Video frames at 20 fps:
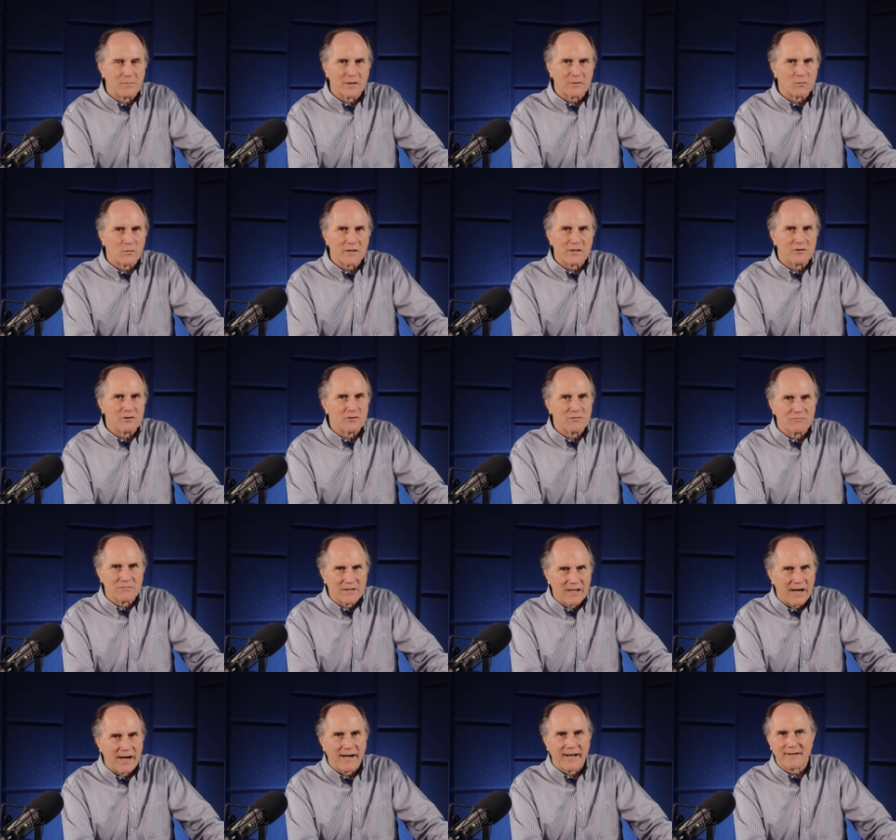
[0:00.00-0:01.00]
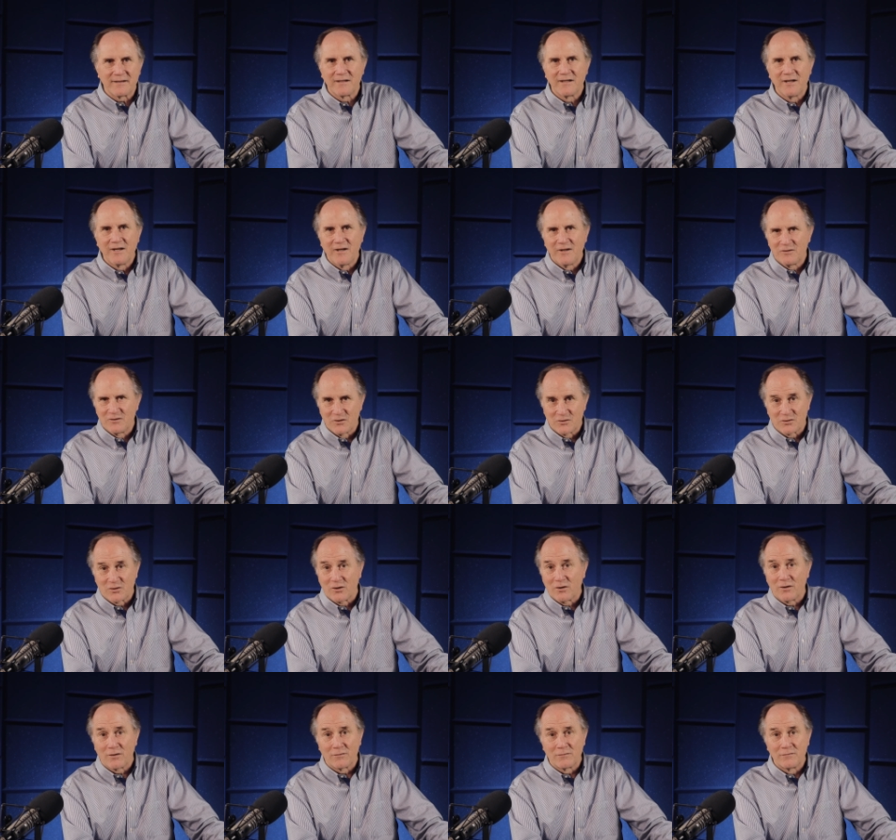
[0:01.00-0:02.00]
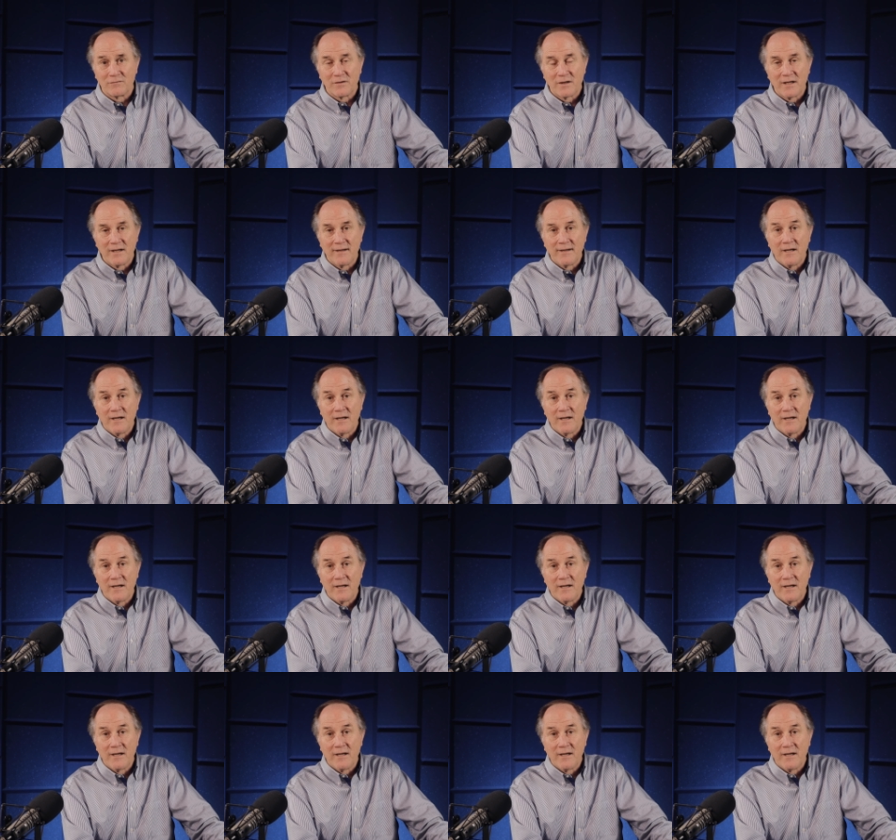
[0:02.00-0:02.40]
but we do not deserve.